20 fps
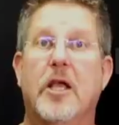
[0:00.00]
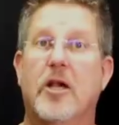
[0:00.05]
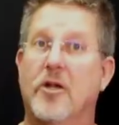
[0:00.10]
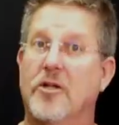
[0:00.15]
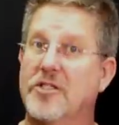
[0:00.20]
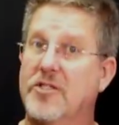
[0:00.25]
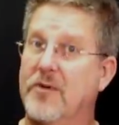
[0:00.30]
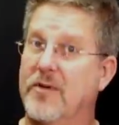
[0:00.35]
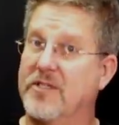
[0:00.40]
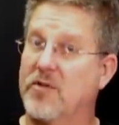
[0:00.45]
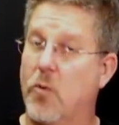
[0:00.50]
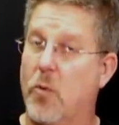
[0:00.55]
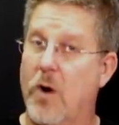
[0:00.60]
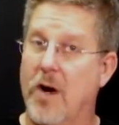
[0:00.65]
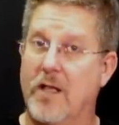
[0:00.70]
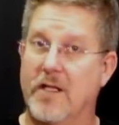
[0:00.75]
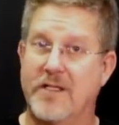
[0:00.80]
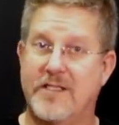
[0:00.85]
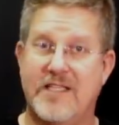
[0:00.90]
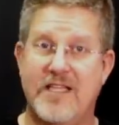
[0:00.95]
It also has a
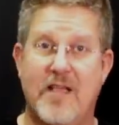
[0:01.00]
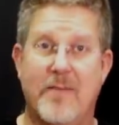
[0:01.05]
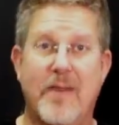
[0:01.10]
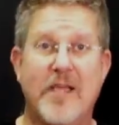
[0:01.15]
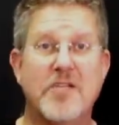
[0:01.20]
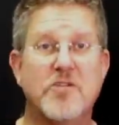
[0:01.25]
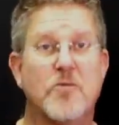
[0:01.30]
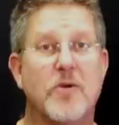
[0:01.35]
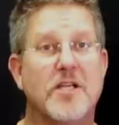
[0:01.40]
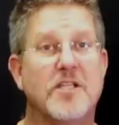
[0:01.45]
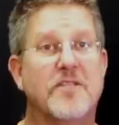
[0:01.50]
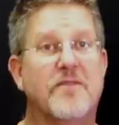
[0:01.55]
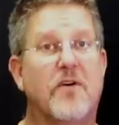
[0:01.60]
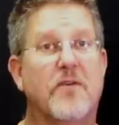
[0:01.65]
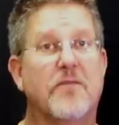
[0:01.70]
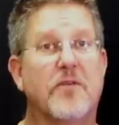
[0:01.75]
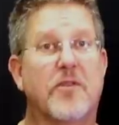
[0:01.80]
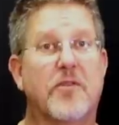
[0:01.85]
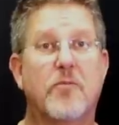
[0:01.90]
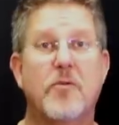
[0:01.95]
wireless D M X range of
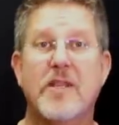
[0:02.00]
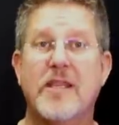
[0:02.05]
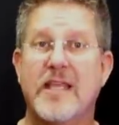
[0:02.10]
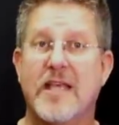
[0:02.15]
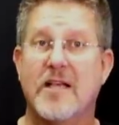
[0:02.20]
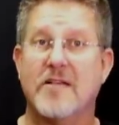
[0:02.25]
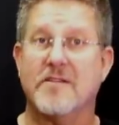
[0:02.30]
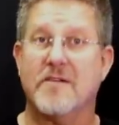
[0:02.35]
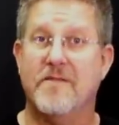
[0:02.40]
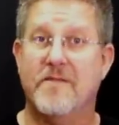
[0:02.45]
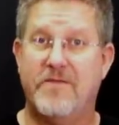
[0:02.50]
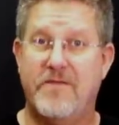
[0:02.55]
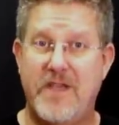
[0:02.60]
over three thousand